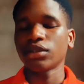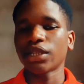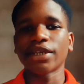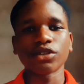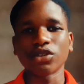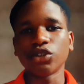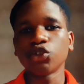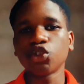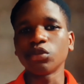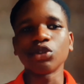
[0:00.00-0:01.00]
Like,
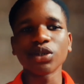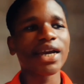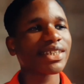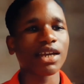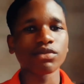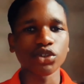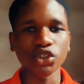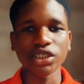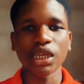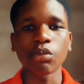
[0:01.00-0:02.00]
YouTube, you guys have to
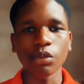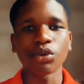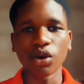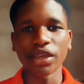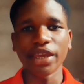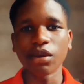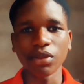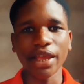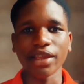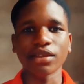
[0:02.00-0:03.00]
step up your
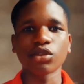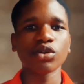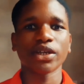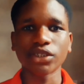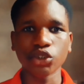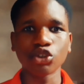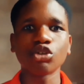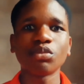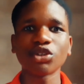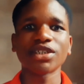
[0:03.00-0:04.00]
game. Like, look at the
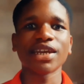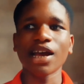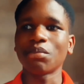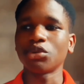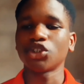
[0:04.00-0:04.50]
YouTube Music app.